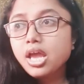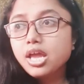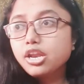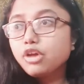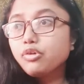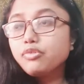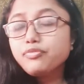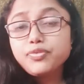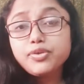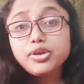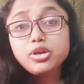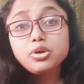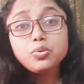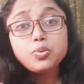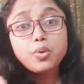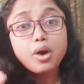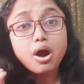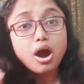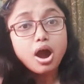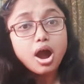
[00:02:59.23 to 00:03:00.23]
Now, if
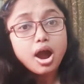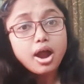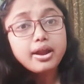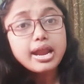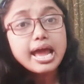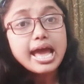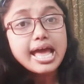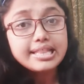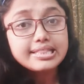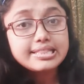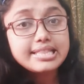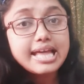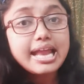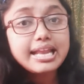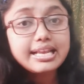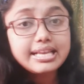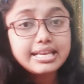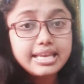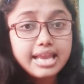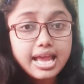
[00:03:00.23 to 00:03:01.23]
you are at
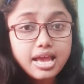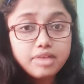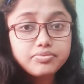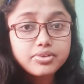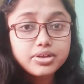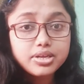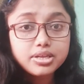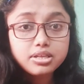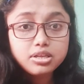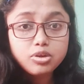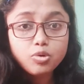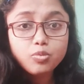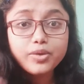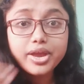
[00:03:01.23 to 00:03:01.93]
that level